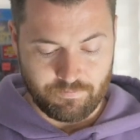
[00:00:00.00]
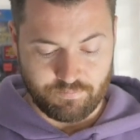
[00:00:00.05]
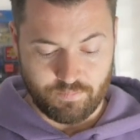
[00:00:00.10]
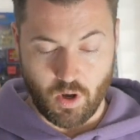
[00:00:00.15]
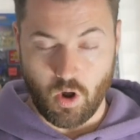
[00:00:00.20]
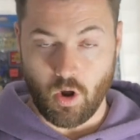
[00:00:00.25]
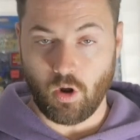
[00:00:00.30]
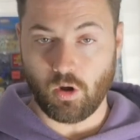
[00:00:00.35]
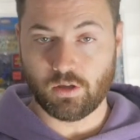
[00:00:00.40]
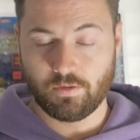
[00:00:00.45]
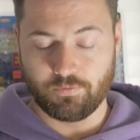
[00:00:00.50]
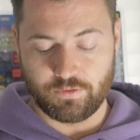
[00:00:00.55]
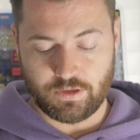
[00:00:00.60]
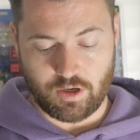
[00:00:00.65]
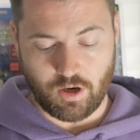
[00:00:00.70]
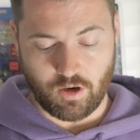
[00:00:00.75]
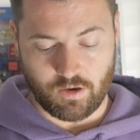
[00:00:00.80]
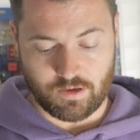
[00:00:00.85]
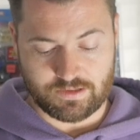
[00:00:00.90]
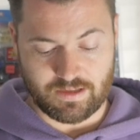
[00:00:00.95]
but all of the
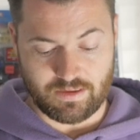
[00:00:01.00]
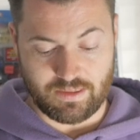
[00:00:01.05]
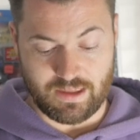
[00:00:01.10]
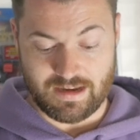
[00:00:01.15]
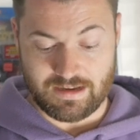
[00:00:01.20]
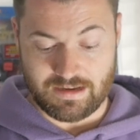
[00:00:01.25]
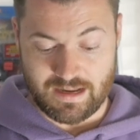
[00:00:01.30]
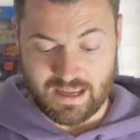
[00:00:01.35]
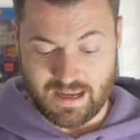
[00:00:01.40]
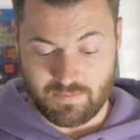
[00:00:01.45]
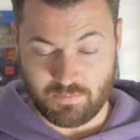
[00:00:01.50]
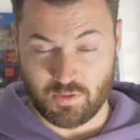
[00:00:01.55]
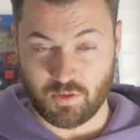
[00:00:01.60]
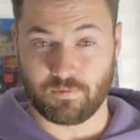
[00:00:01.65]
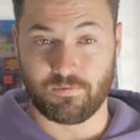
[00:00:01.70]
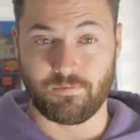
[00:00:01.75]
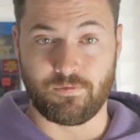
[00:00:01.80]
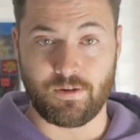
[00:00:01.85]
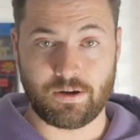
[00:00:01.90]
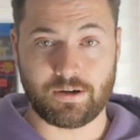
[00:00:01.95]
cards that they named are
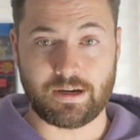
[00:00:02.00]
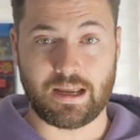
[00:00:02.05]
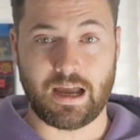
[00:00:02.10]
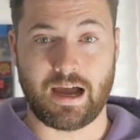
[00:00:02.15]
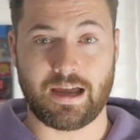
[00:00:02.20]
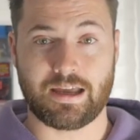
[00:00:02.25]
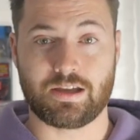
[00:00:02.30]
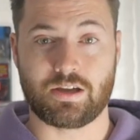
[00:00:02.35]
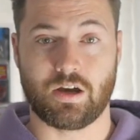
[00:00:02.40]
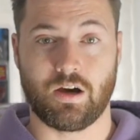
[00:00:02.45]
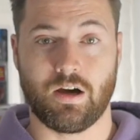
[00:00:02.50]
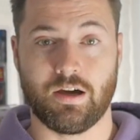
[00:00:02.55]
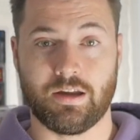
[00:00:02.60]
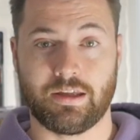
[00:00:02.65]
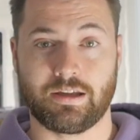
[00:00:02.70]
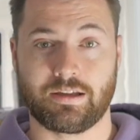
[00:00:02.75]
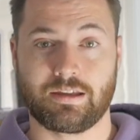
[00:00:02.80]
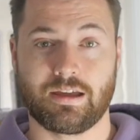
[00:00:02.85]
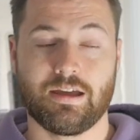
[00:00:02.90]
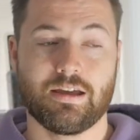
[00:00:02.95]
very
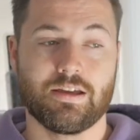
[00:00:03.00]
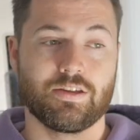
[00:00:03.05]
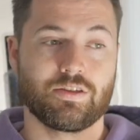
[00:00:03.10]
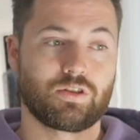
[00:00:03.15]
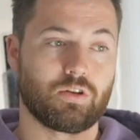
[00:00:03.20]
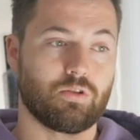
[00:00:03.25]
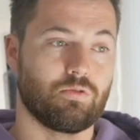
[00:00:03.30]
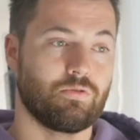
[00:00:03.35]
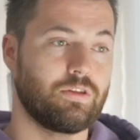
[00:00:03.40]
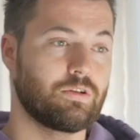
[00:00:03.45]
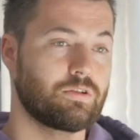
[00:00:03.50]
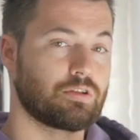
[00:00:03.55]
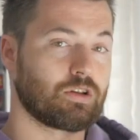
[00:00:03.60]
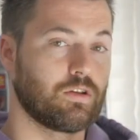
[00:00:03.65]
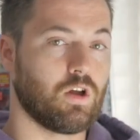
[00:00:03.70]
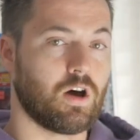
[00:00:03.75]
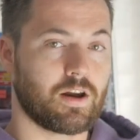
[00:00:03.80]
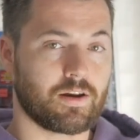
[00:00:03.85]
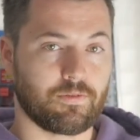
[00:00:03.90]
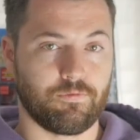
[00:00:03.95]
iconic, so there's a
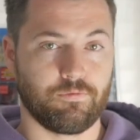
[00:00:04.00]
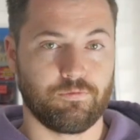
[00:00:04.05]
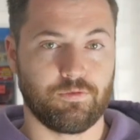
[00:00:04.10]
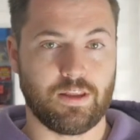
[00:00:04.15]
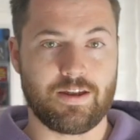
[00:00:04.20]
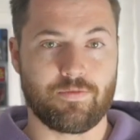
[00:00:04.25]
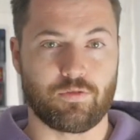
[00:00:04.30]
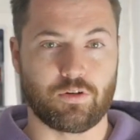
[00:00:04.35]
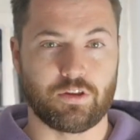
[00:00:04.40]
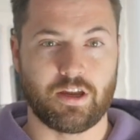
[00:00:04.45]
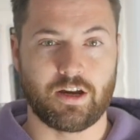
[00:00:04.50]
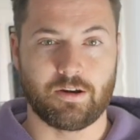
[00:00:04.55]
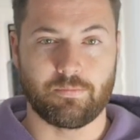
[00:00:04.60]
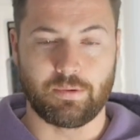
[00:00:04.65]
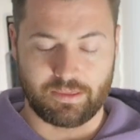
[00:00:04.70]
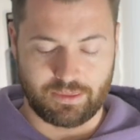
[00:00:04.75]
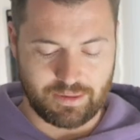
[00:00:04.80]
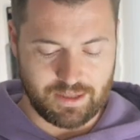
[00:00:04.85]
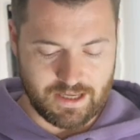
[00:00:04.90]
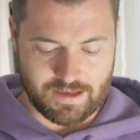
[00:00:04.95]
lot of flavor there.
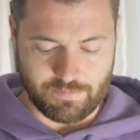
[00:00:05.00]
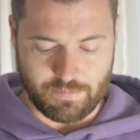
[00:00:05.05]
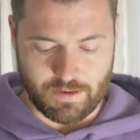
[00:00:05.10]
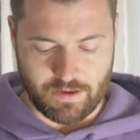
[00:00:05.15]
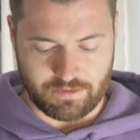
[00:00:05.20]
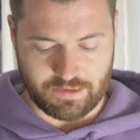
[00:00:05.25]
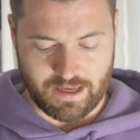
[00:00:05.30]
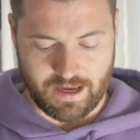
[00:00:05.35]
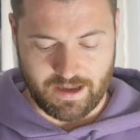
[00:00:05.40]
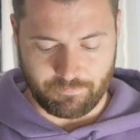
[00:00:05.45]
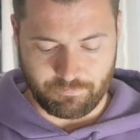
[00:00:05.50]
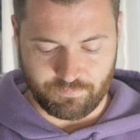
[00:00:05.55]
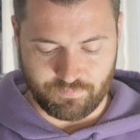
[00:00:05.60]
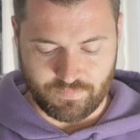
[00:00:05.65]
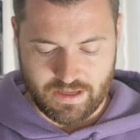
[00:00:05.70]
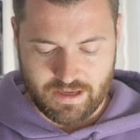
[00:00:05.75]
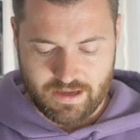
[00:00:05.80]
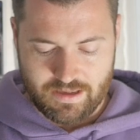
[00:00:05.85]
But think about that.